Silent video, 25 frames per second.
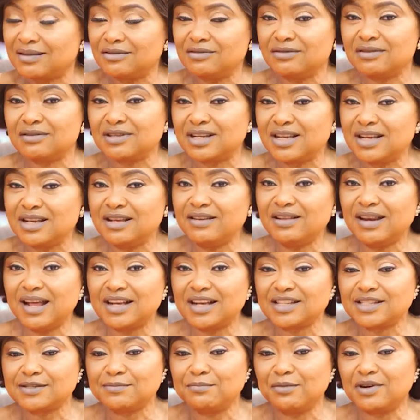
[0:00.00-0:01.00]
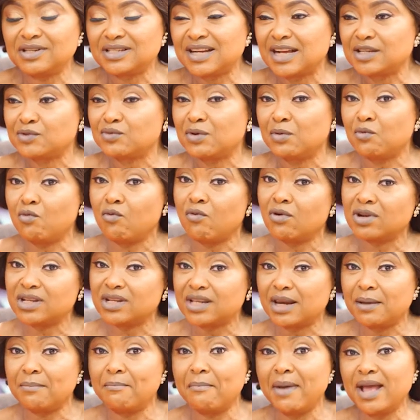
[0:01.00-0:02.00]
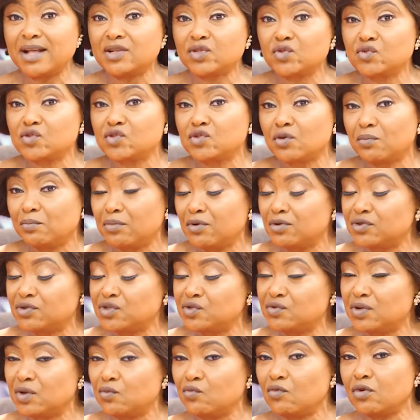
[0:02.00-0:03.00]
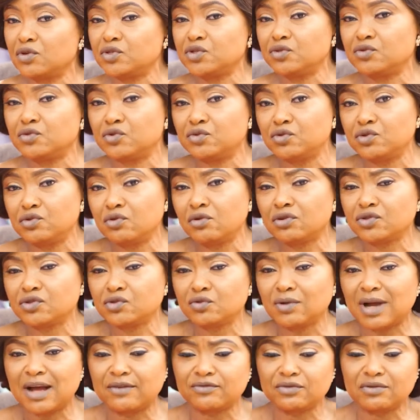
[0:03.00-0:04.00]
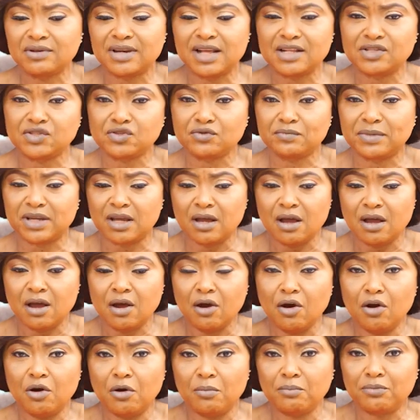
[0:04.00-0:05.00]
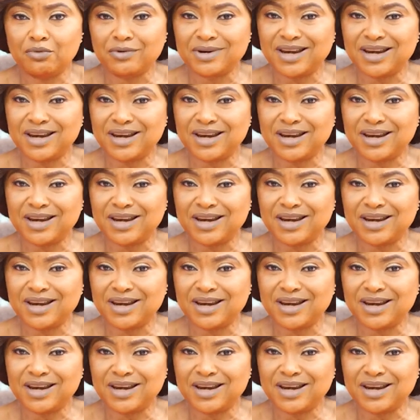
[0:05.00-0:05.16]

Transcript: look, in as much as we want the men to support you in what you do, you also have to learn to be humble,